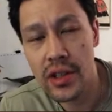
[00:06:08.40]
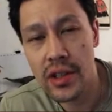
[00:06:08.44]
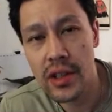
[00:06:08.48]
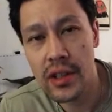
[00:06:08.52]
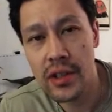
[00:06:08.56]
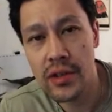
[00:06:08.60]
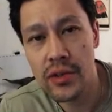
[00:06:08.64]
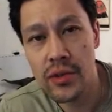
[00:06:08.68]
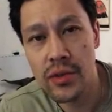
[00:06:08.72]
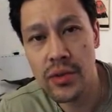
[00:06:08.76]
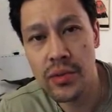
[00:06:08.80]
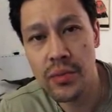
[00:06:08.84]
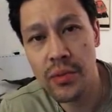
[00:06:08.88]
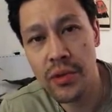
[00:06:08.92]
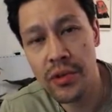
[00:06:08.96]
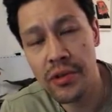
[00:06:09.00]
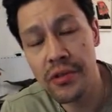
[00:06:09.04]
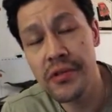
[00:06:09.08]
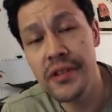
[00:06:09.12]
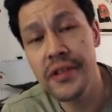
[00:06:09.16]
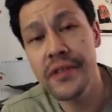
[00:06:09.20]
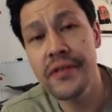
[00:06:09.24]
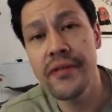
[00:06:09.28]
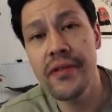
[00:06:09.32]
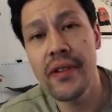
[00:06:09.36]
into more
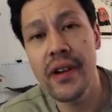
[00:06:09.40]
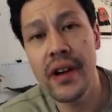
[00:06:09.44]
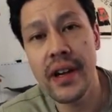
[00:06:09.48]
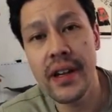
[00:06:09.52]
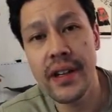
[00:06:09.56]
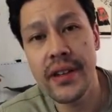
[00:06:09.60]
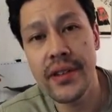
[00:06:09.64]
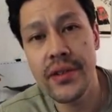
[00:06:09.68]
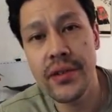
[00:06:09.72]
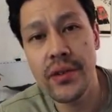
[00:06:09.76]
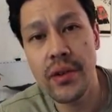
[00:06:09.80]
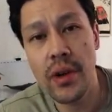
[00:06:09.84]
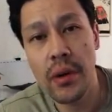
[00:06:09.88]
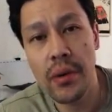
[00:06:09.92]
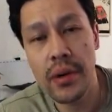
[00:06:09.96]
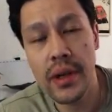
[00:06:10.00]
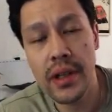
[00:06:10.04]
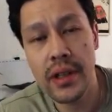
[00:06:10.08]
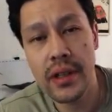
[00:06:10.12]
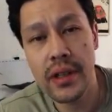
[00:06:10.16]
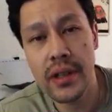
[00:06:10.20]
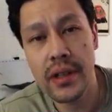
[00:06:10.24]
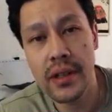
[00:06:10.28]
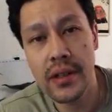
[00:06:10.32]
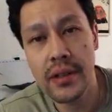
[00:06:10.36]
refined
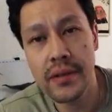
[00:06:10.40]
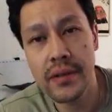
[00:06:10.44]
drawing,